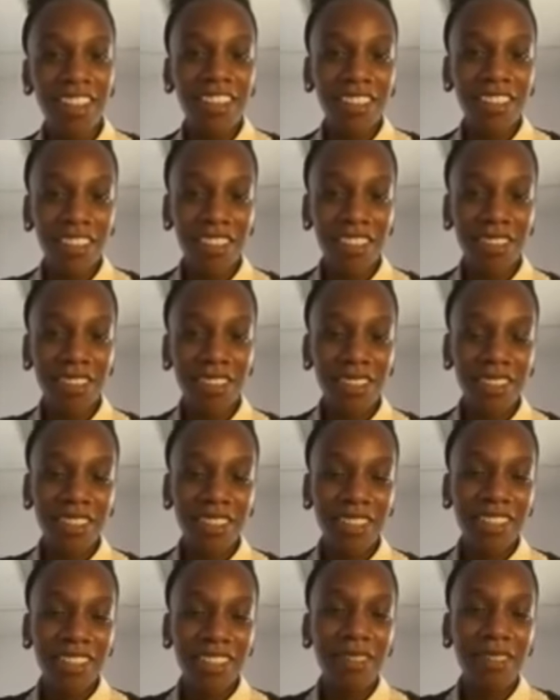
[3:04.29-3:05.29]
Yeah,
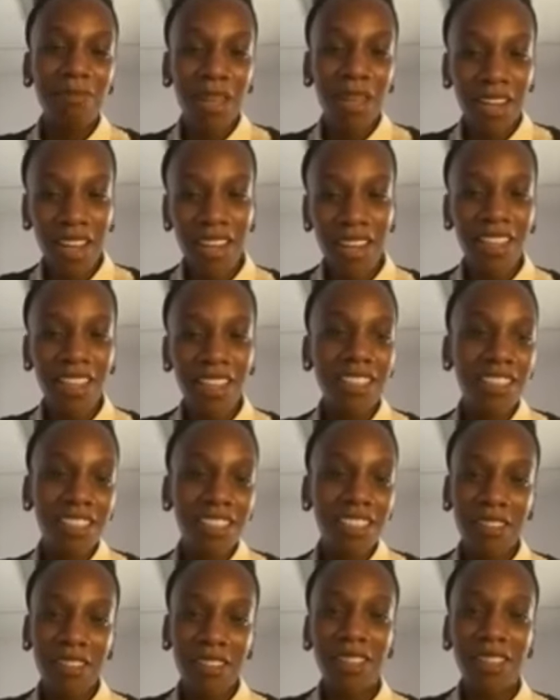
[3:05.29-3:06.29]
it may not
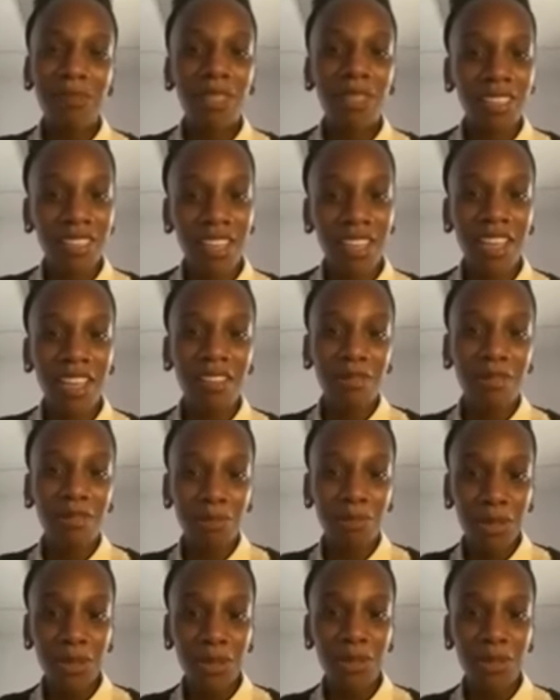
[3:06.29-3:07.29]
necessarily be a sign of
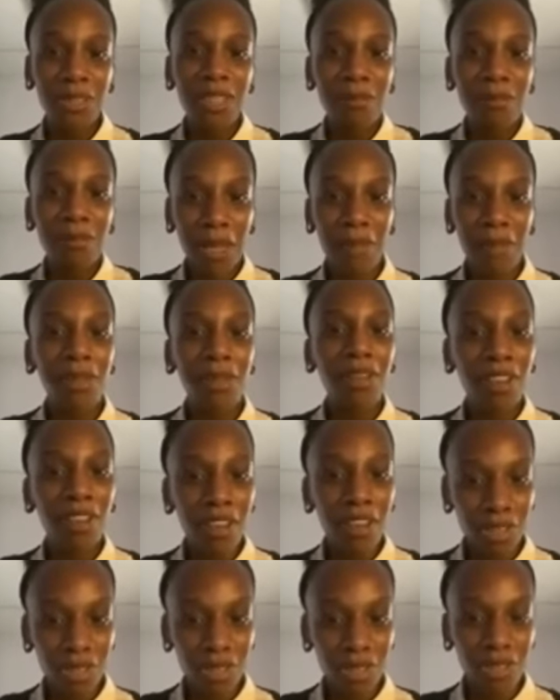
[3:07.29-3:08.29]
abuse. It might be a
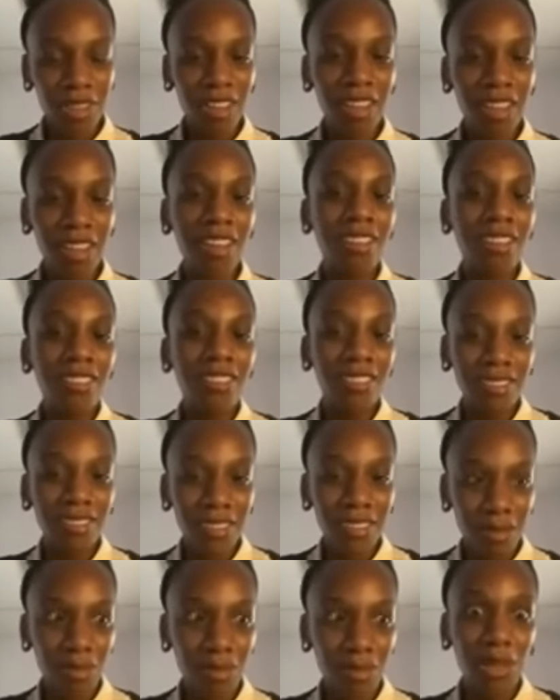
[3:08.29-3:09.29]
cultural thing, and
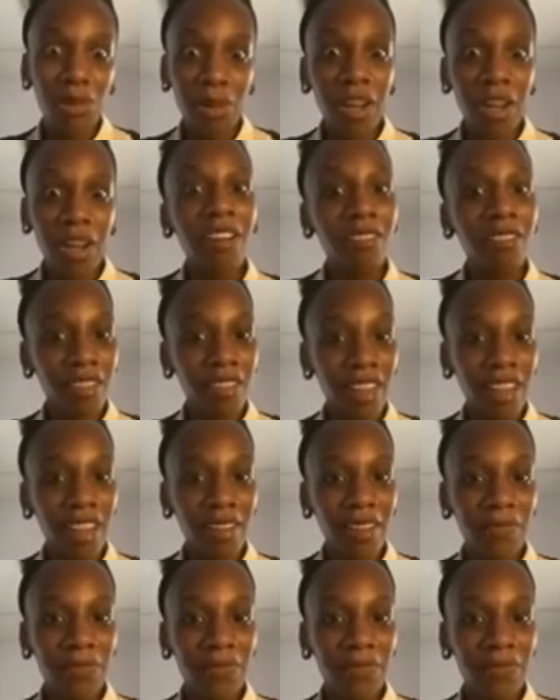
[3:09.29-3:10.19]
to be aware of that.